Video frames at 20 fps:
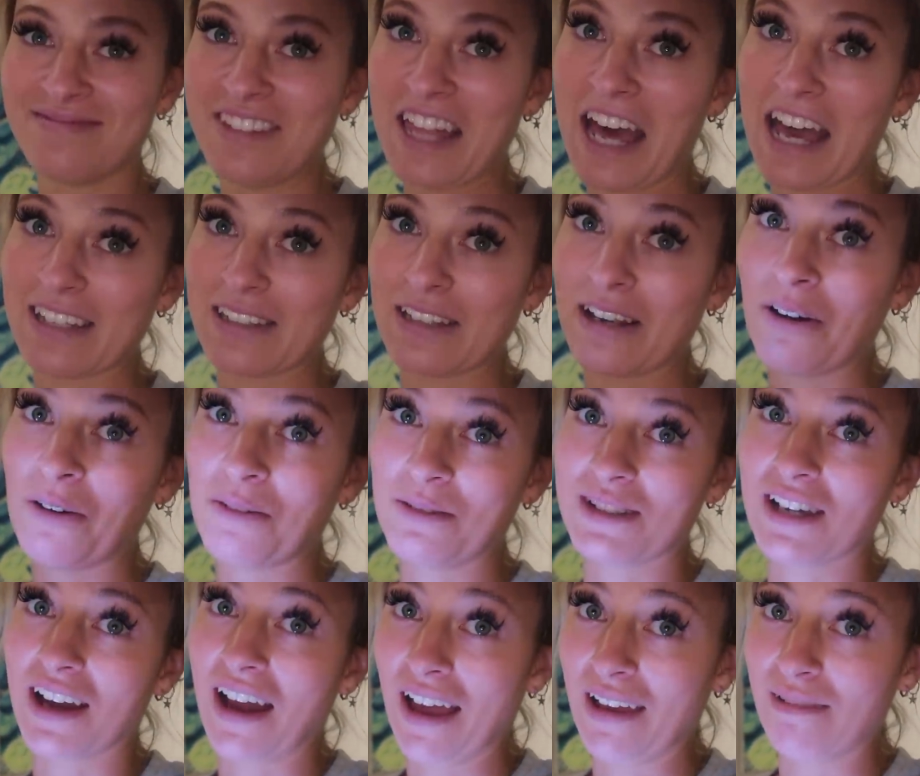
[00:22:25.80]
that's a long
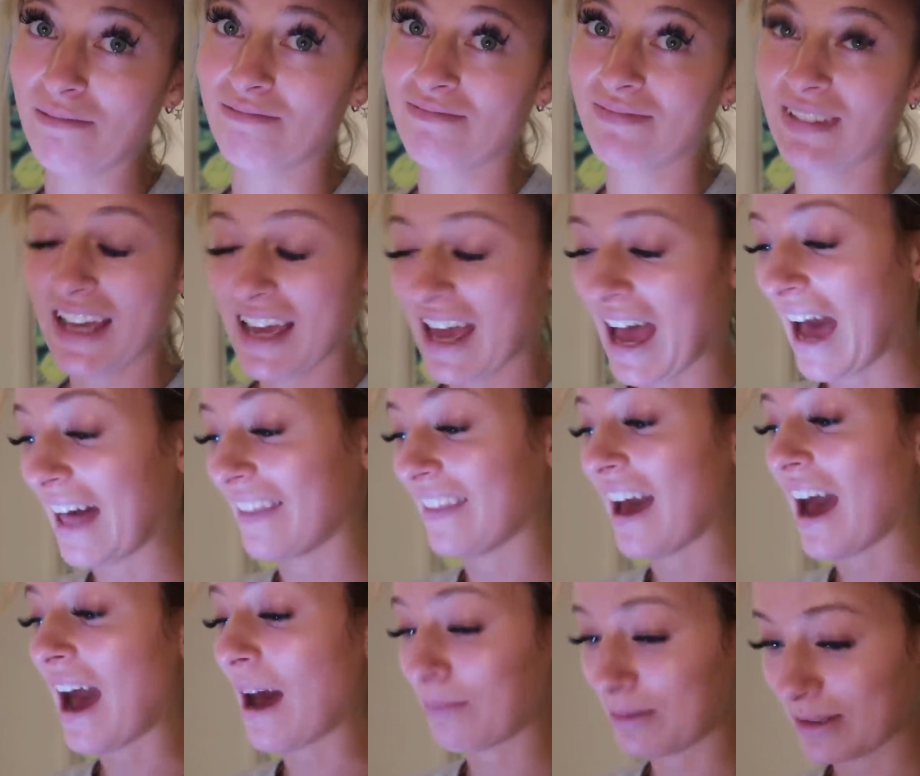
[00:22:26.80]
time, and
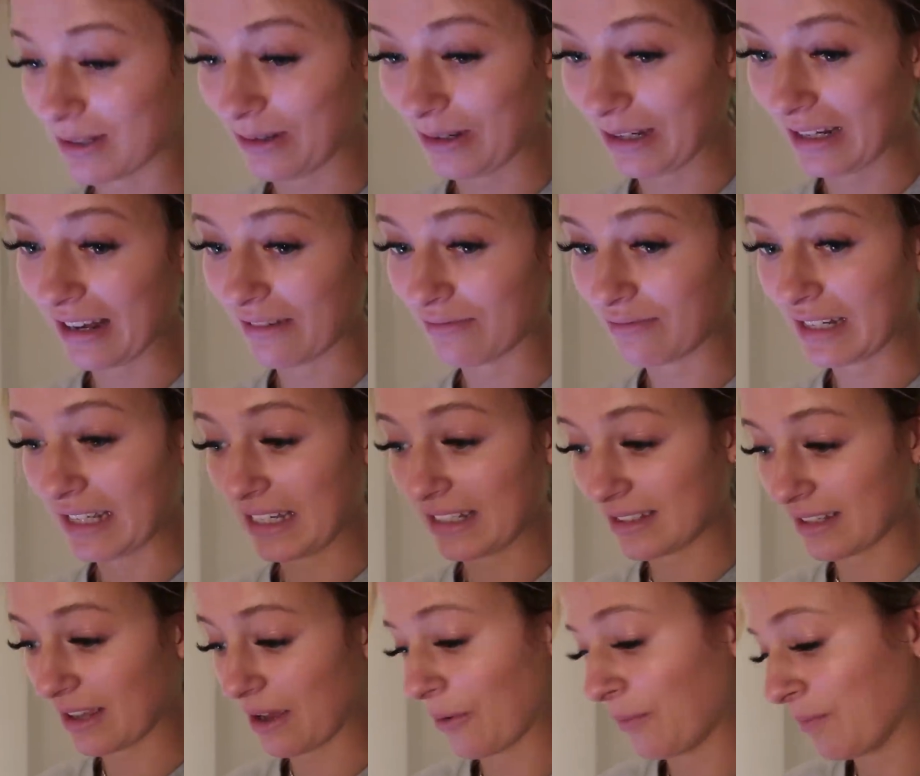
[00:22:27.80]
they're absolutely lovely.
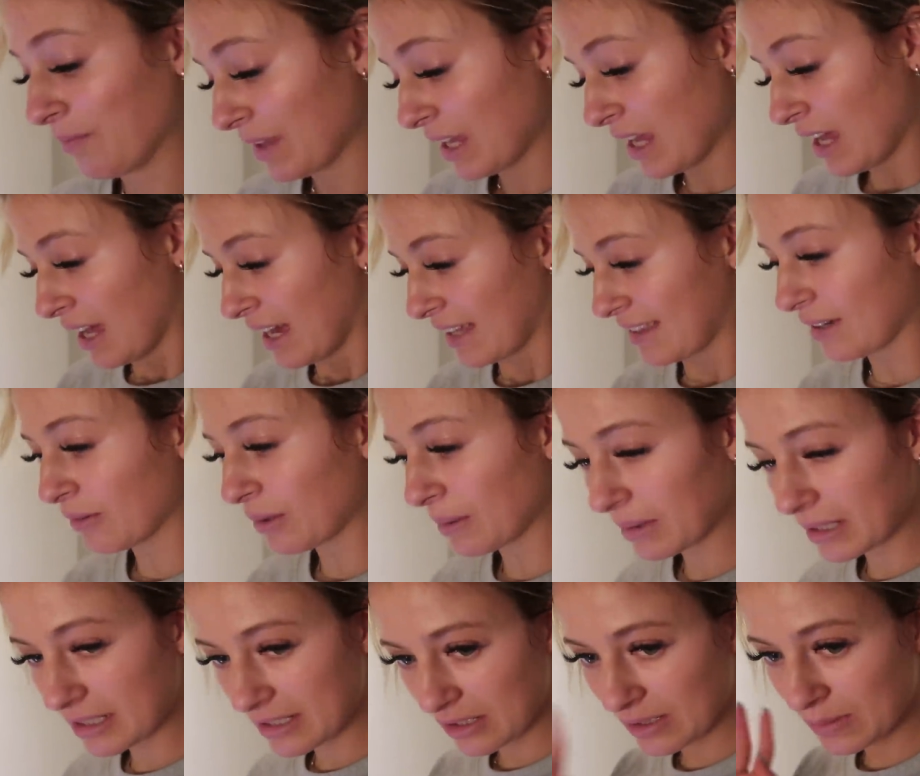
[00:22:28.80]
So I think what
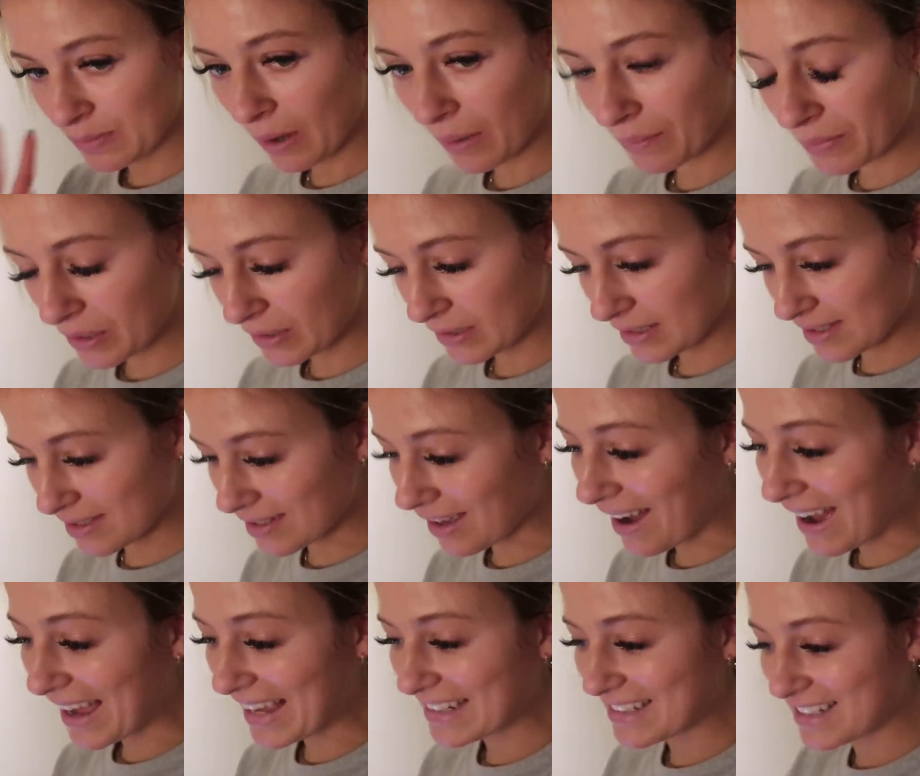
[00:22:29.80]
I'm going to do is pop you on the
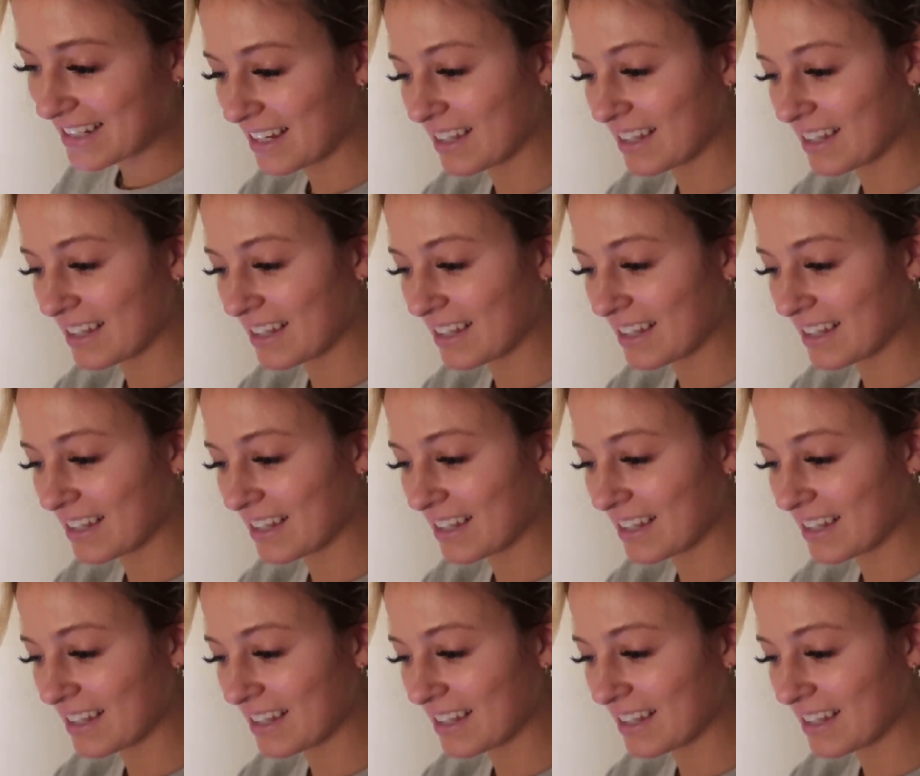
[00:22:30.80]
side,